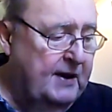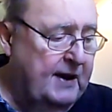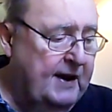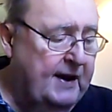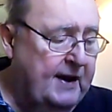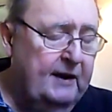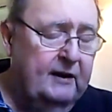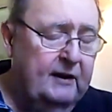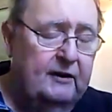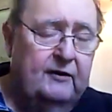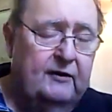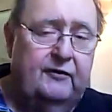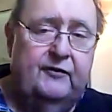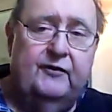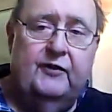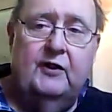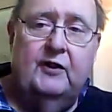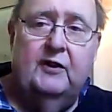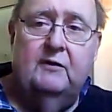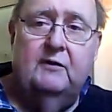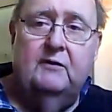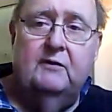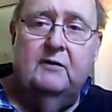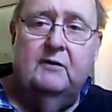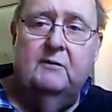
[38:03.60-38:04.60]
held for,
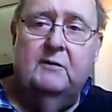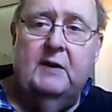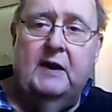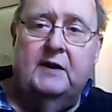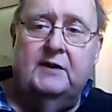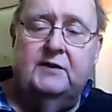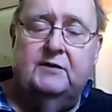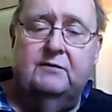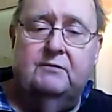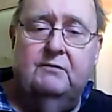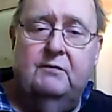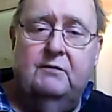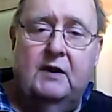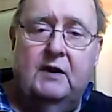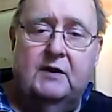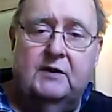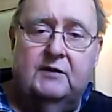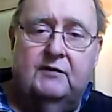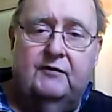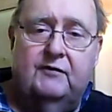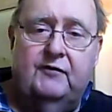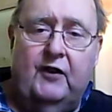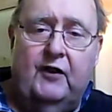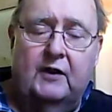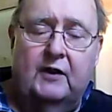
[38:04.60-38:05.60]
as
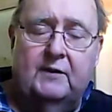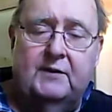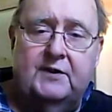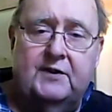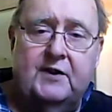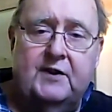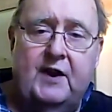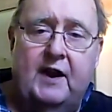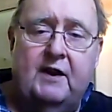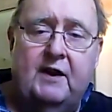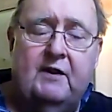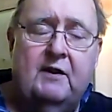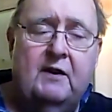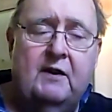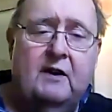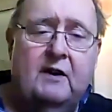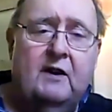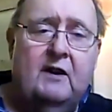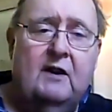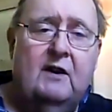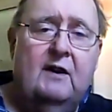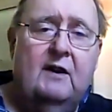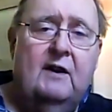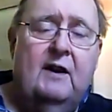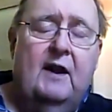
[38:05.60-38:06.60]
followers know,
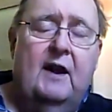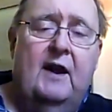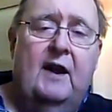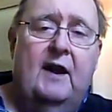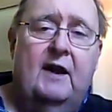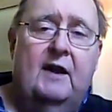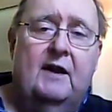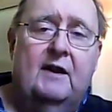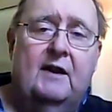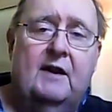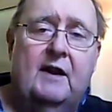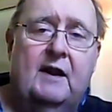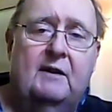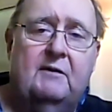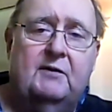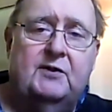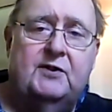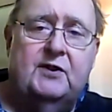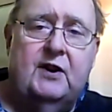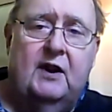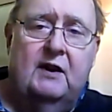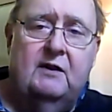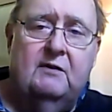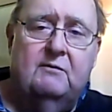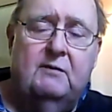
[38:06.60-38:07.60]

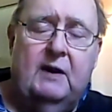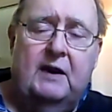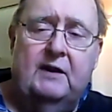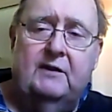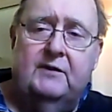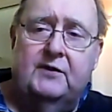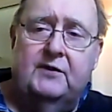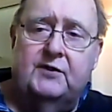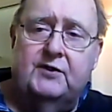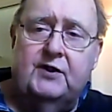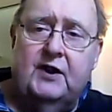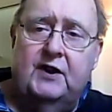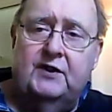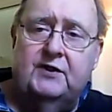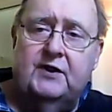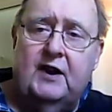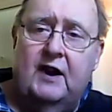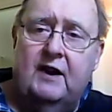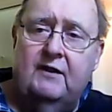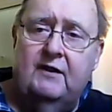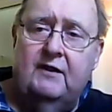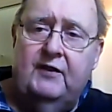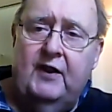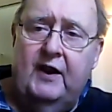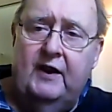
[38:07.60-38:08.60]
one of the shares
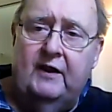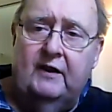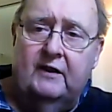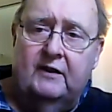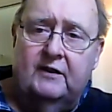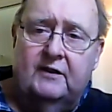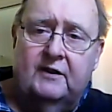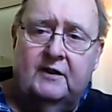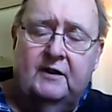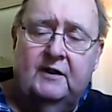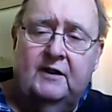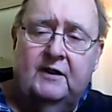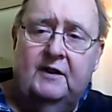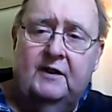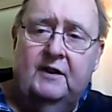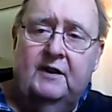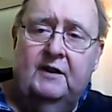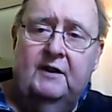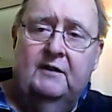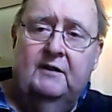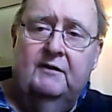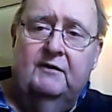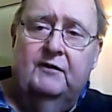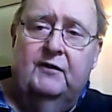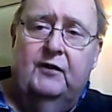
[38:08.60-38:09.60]
I've held
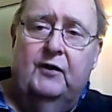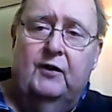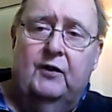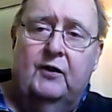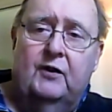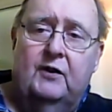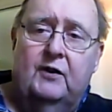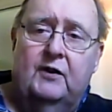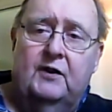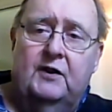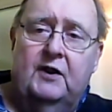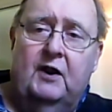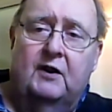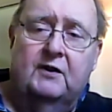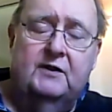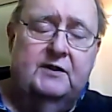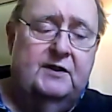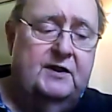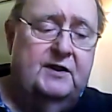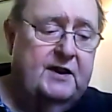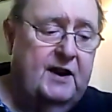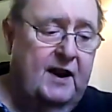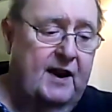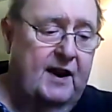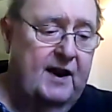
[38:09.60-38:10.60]
for a long
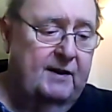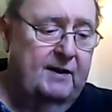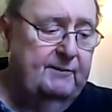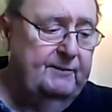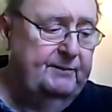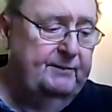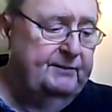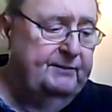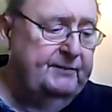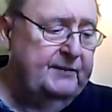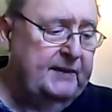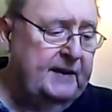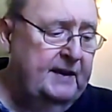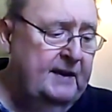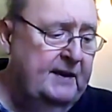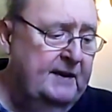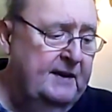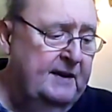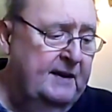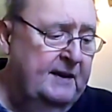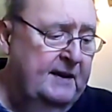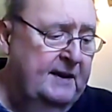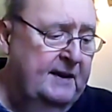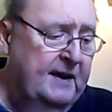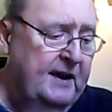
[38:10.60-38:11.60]
time
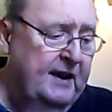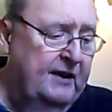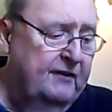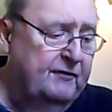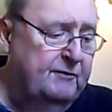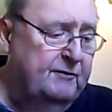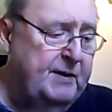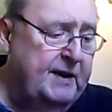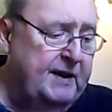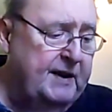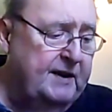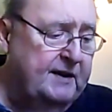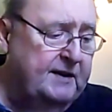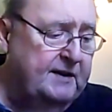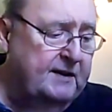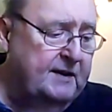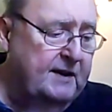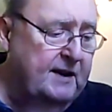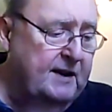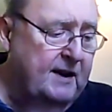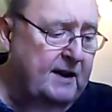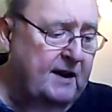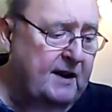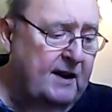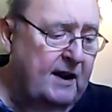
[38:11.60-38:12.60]
have been
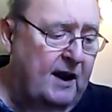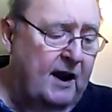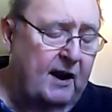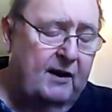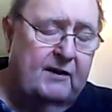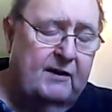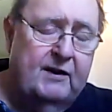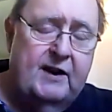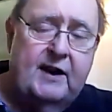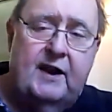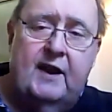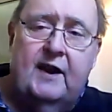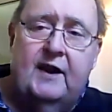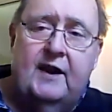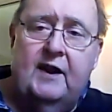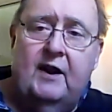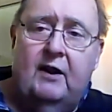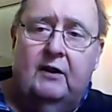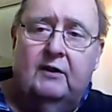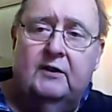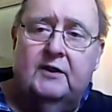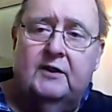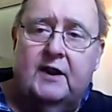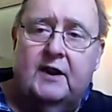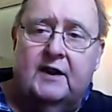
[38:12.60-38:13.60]
REA
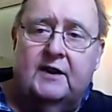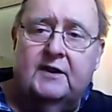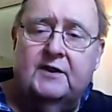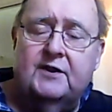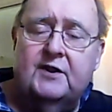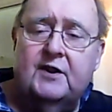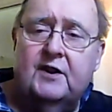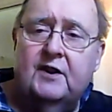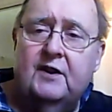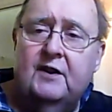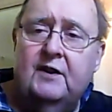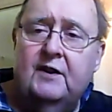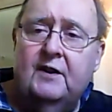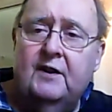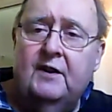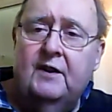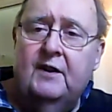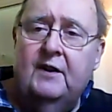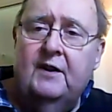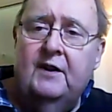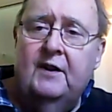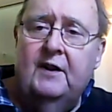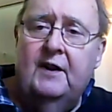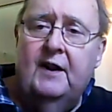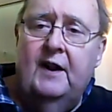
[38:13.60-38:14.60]
Holdings,
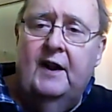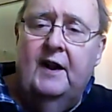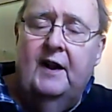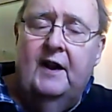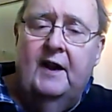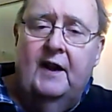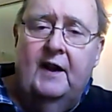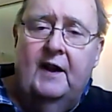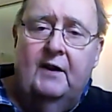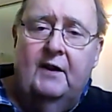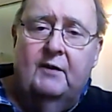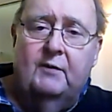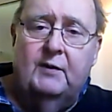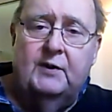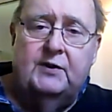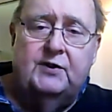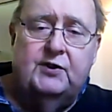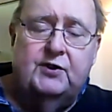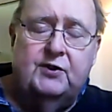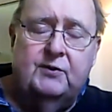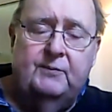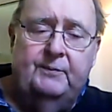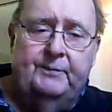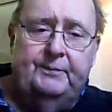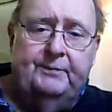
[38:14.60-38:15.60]

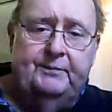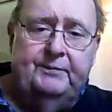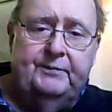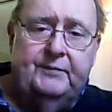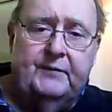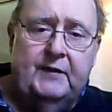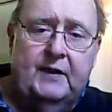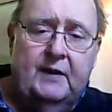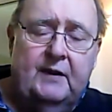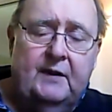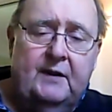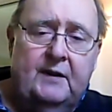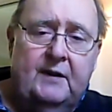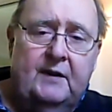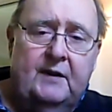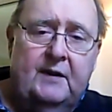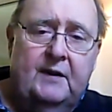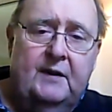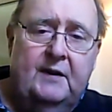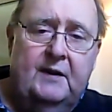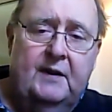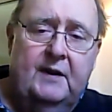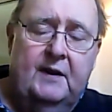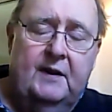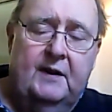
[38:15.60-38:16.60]
which
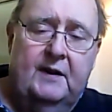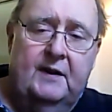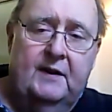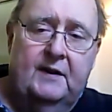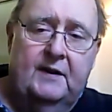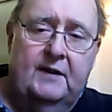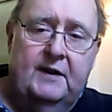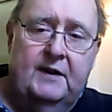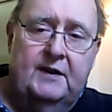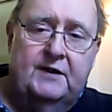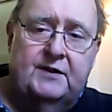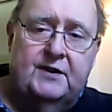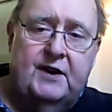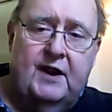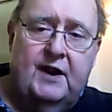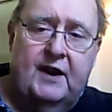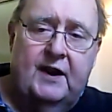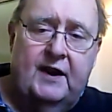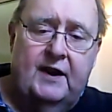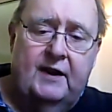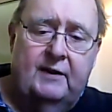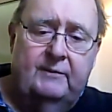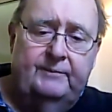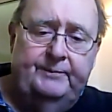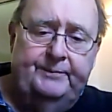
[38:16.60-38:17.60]
is
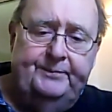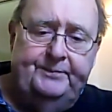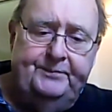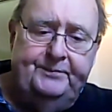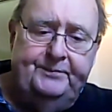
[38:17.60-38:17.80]
a